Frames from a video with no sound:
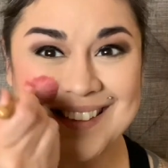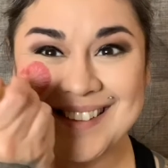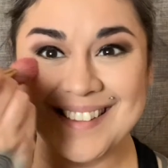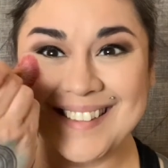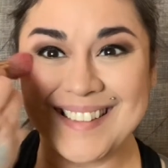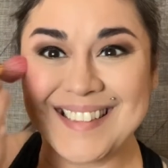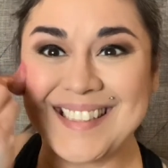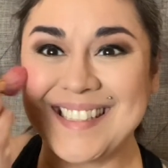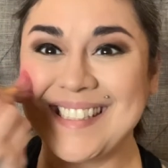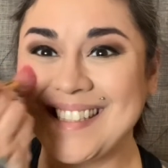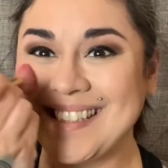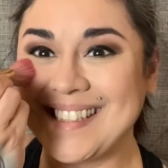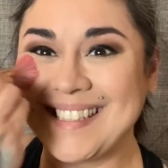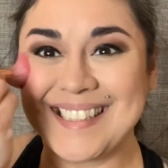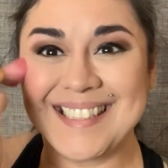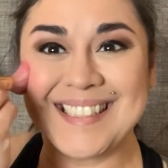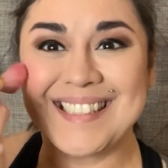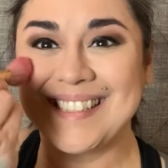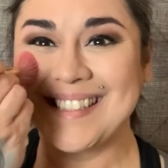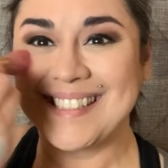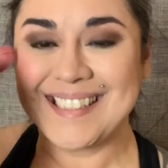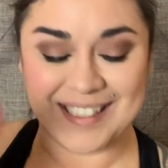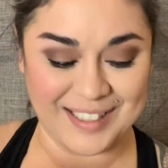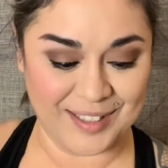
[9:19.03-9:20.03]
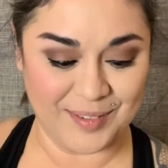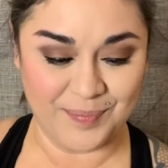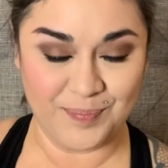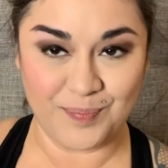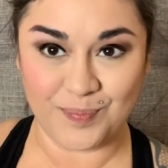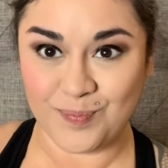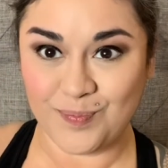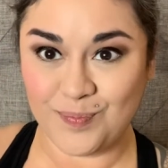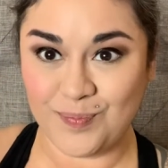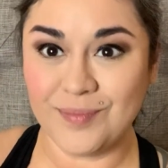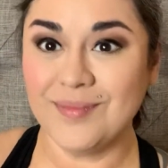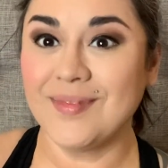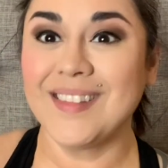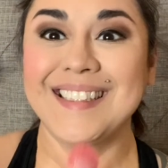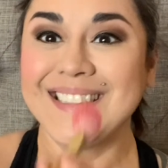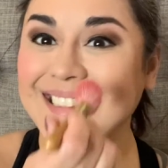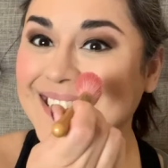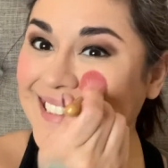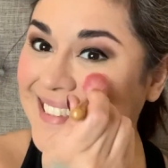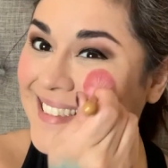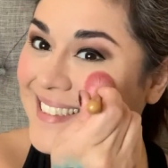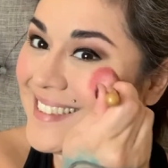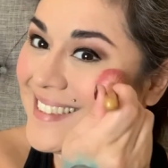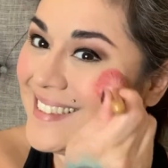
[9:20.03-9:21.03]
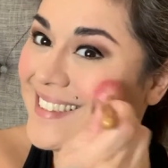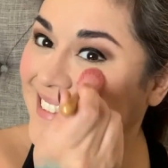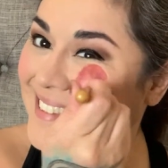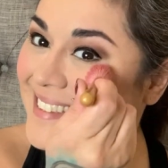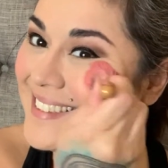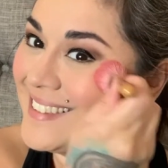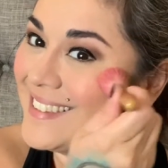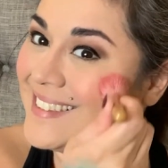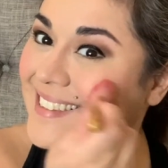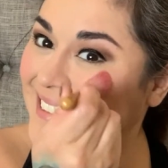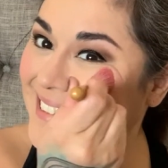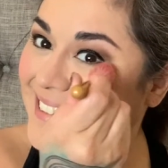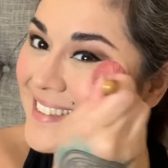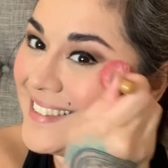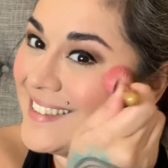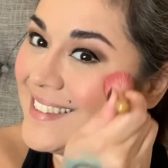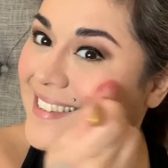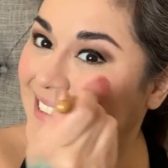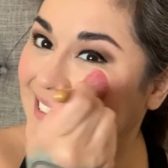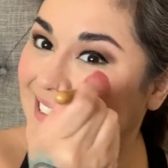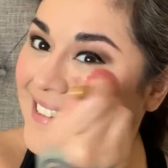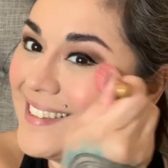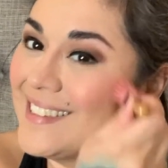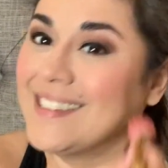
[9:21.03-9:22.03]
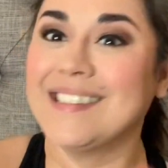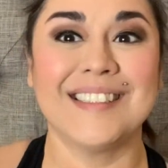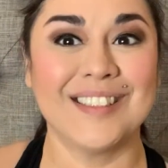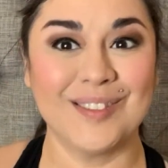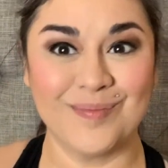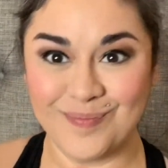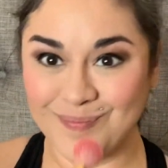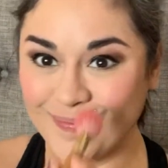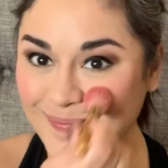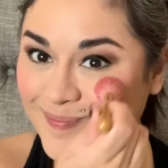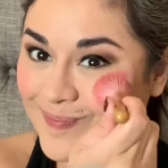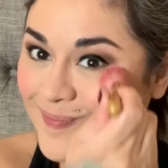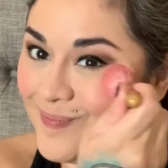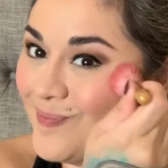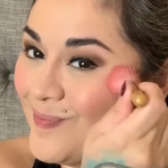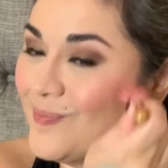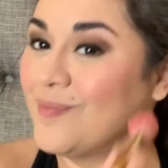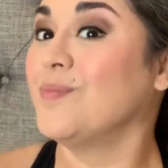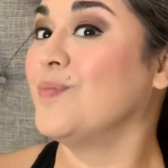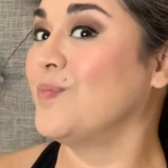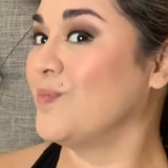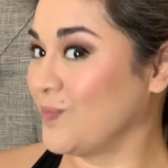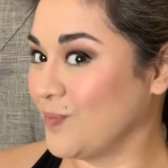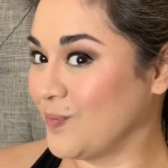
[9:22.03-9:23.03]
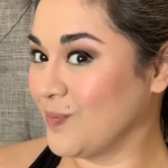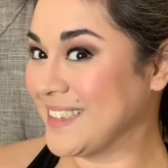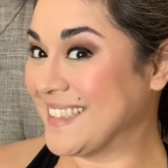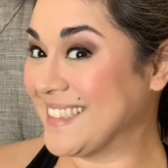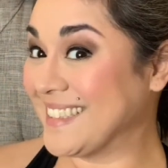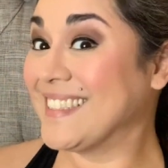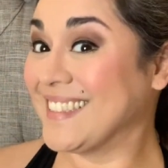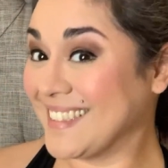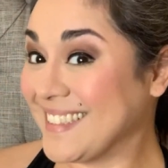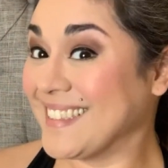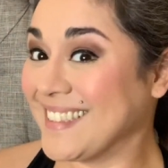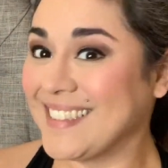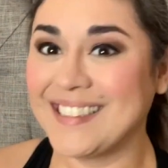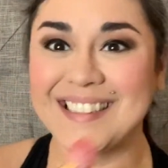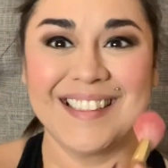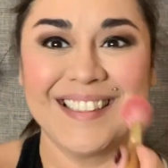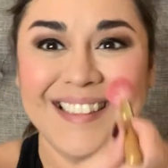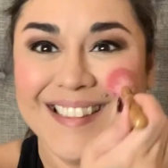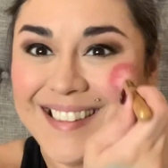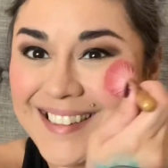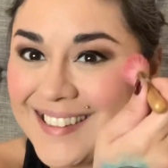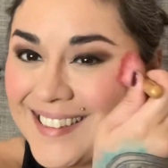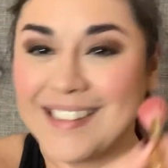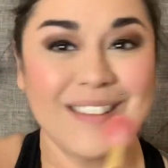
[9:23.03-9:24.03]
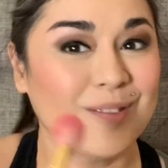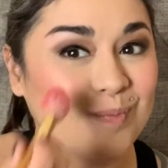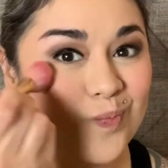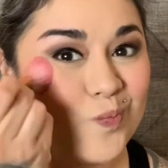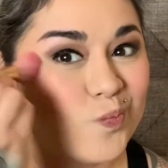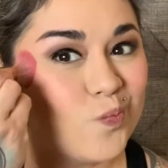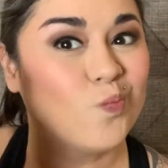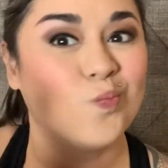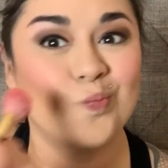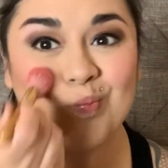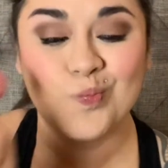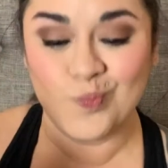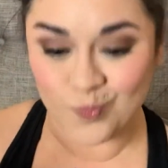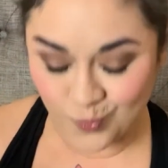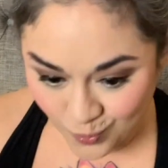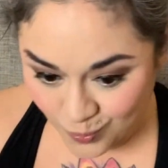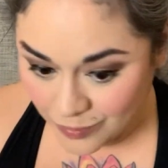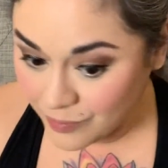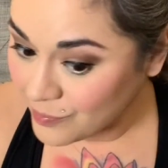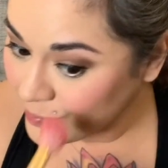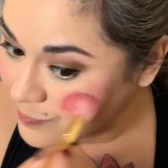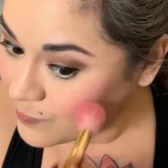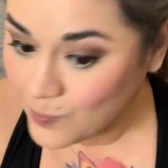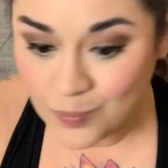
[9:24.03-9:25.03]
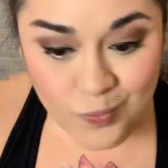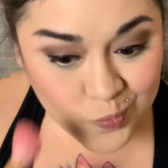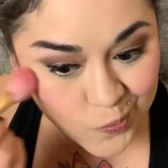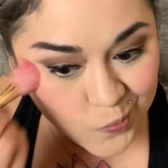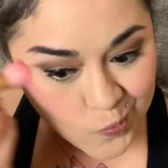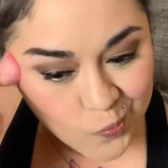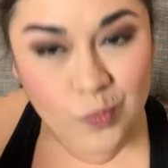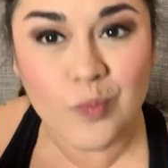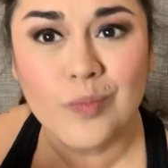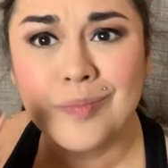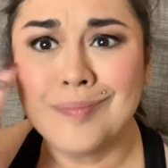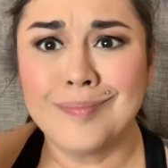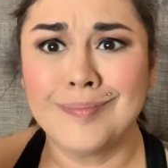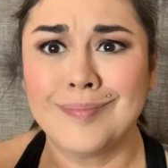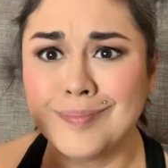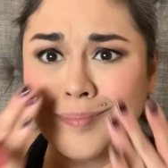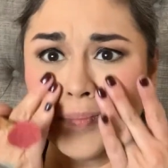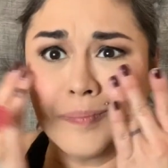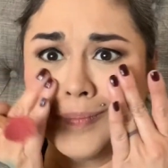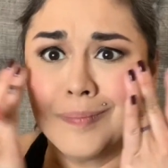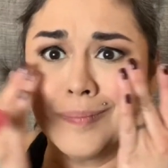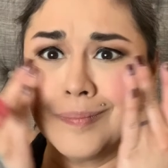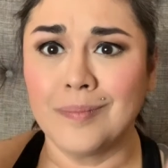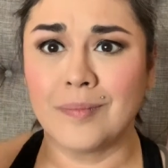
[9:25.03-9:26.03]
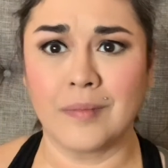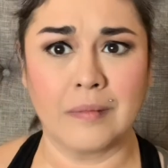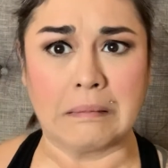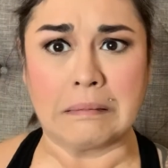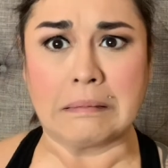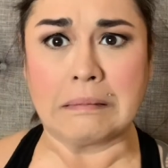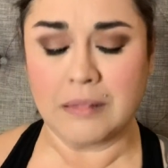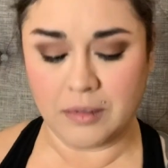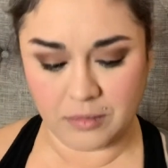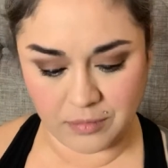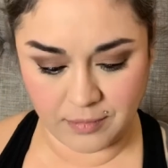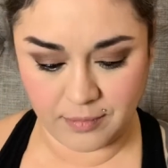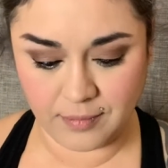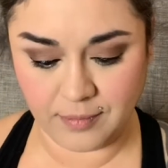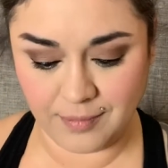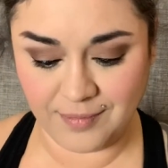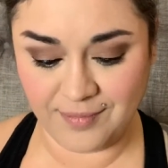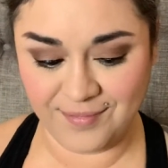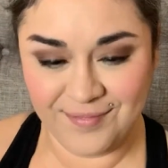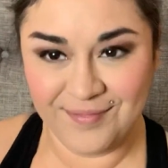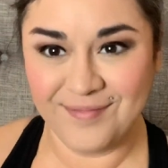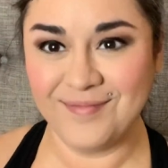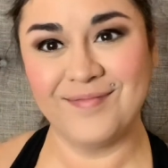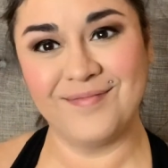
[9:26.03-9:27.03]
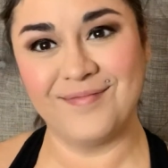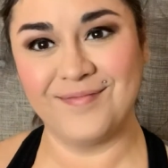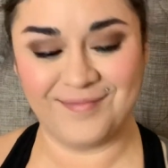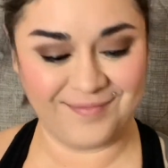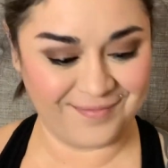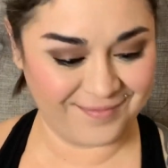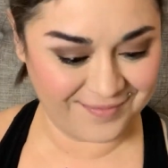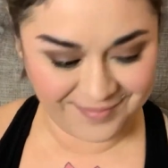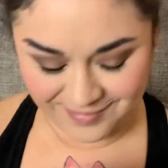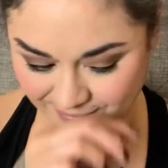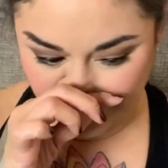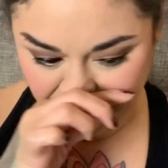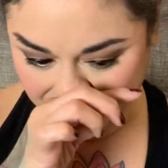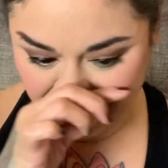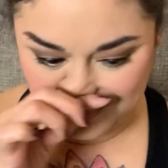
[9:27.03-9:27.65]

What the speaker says: shimmer in it, so it kind of doubles as a highlighter for me. If the light hits it just right, it looks like I've applied highlighter to my cheekbones.